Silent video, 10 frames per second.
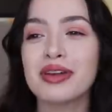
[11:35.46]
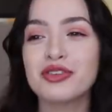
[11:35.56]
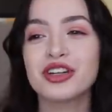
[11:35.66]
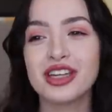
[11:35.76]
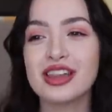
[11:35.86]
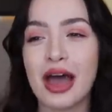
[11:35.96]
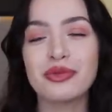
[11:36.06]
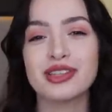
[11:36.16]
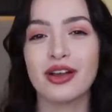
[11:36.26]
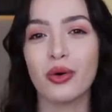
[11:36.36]
I mean, really, that
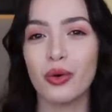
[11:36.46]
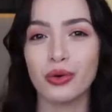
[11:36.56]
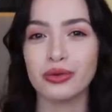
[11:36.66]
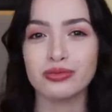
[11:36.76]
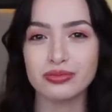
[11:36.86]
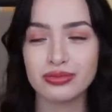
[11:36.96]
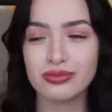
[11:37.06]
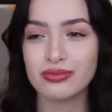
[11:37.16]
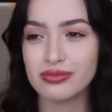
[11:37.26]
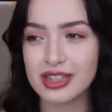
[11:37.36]
was like a whole
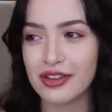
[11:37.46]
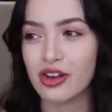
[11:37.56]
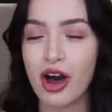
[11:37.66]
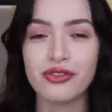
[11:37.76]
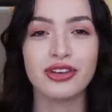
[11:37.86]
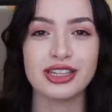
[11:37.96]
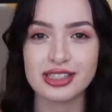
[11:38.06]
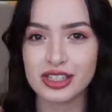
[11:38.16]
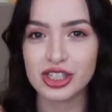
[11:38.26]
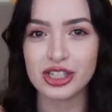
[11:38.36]

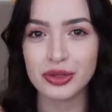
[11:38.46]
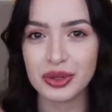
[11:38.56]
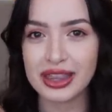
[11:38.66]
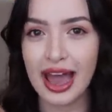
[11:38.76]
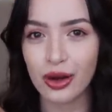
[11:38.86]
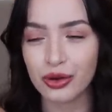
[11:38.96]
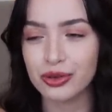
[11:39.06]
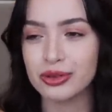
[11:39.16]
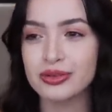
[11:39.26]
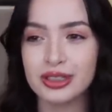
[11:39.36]
self-confidence issue with that whole